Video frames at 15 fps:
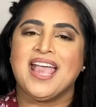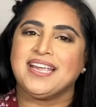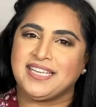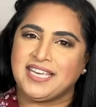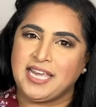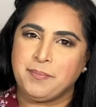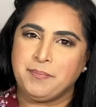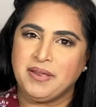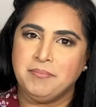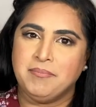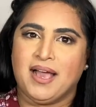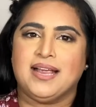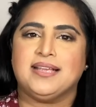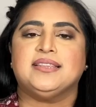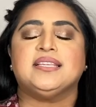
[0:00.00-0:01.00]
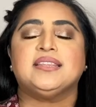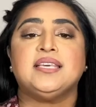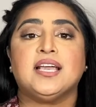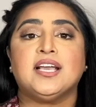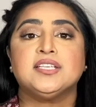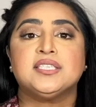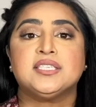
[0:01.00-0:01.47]
Keep in mind that
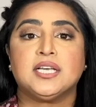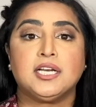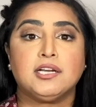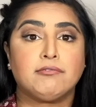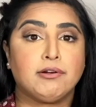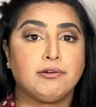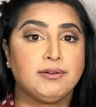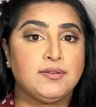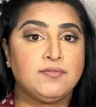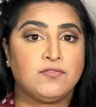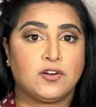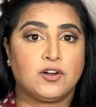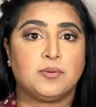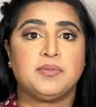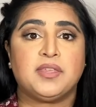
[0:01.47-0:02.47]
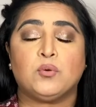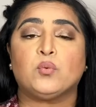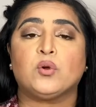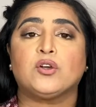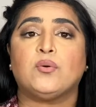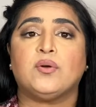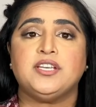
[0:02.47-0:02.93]
the auxiliary verb that
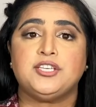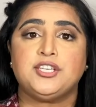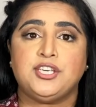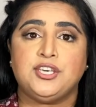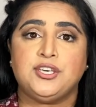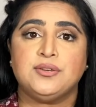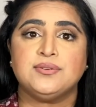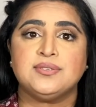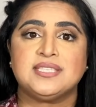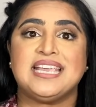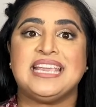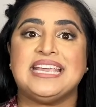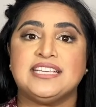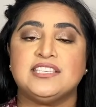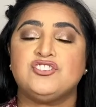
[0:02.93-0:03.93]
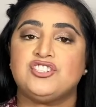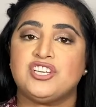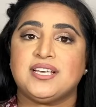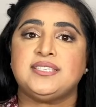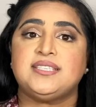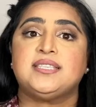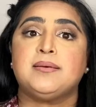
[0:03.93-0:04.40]
we're going to use is
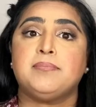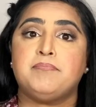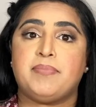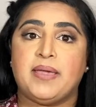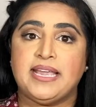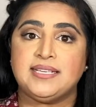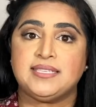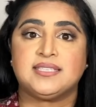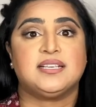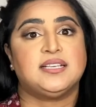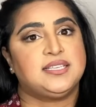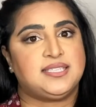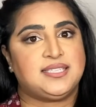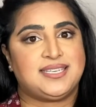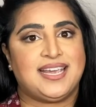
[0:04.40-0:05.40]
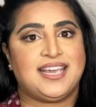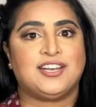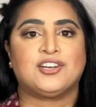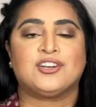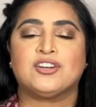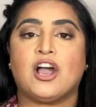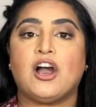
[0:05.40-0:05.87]
just the base
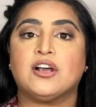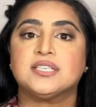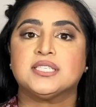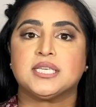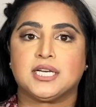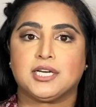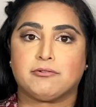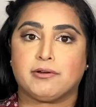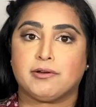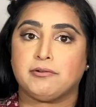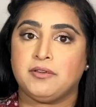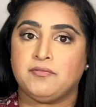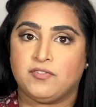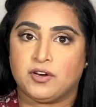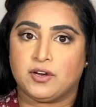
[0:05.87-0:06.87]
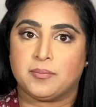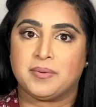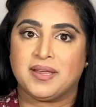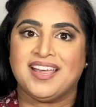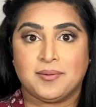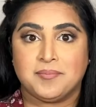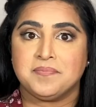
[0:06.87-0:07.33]
standard auxiliary verb.
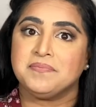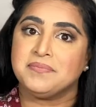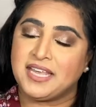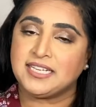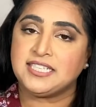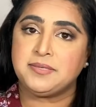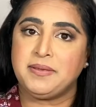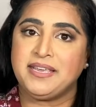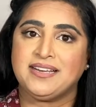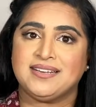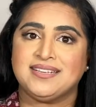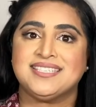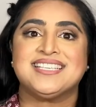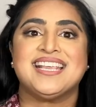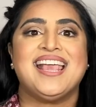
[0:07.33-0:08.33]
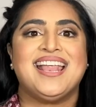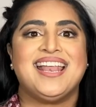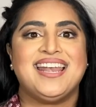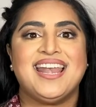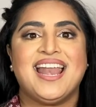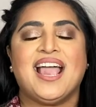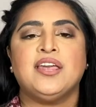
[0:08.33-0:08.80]
That's because
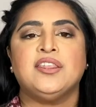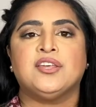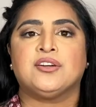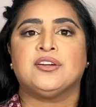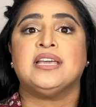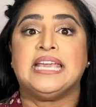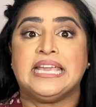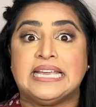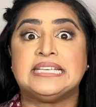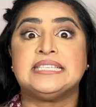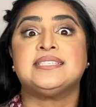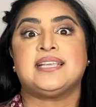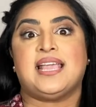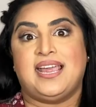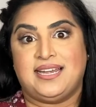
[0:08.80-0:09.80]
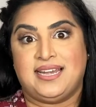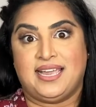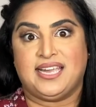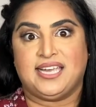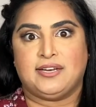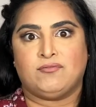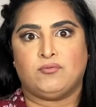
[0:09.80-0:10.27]
Neither is a
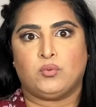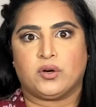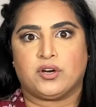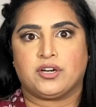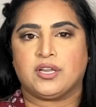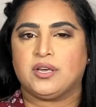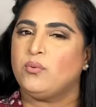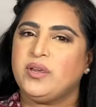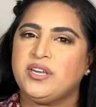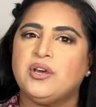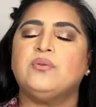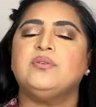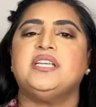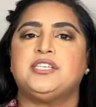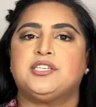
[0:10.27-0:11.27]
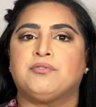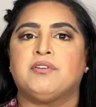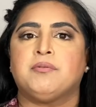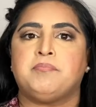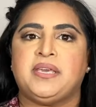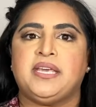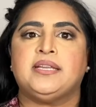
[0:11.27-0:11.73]
negative word. We don't need to
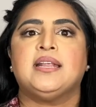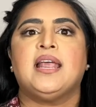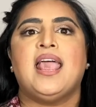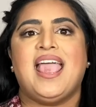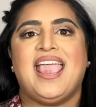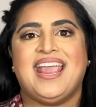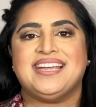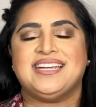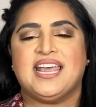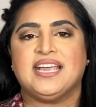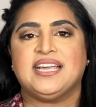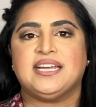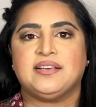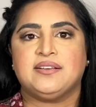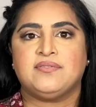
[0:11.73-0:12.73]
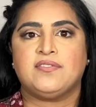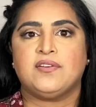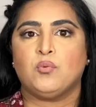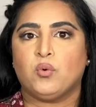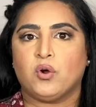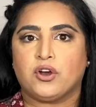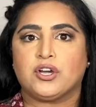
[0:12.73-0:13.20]
repeat a negative
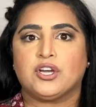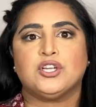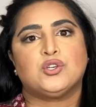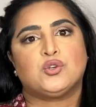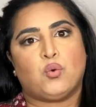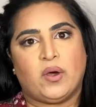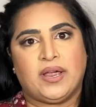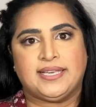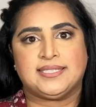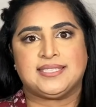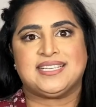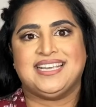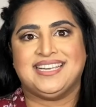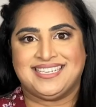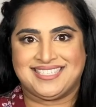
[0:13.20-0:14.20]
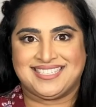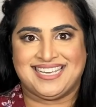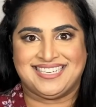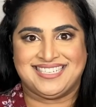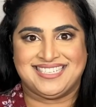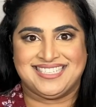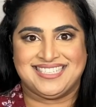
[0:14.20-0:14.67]
word twice in a
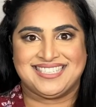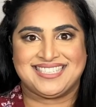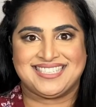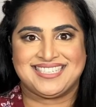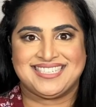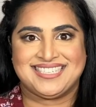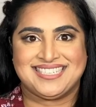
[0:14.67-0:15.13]
sentence.